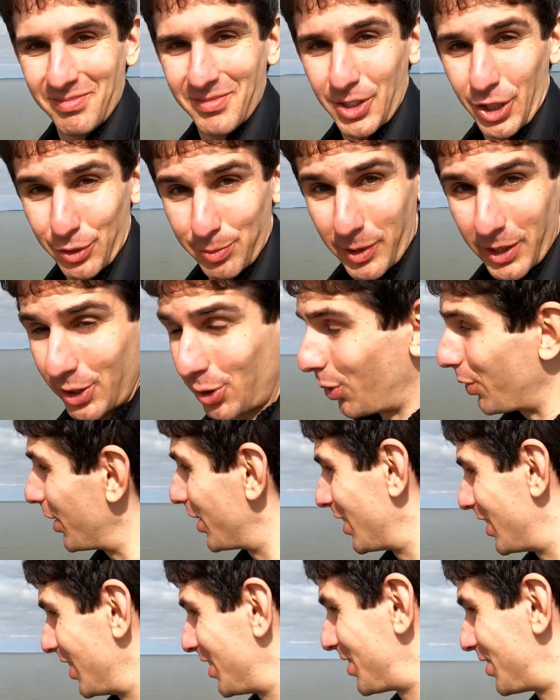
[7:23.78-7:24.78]
So it's pretty cool
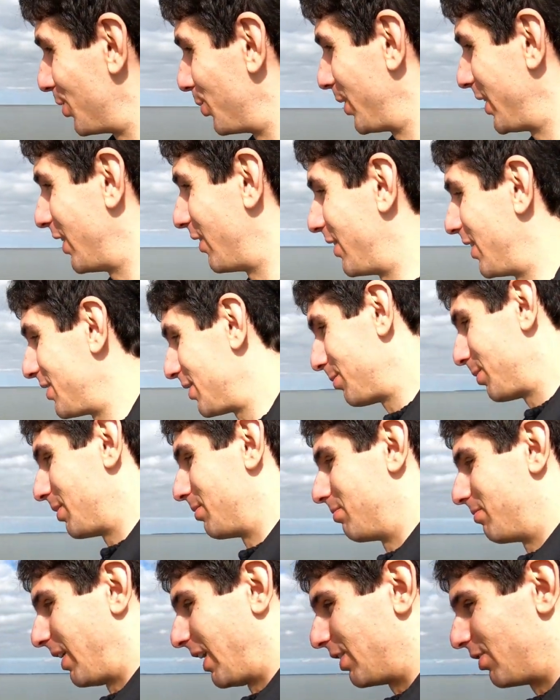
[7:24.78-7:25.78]
that it is still here. It hasn't
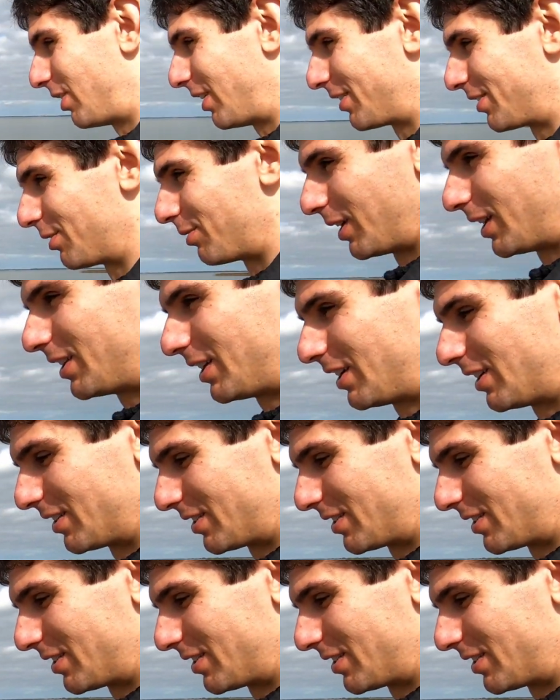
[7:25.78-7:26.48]
been vandalized or anything.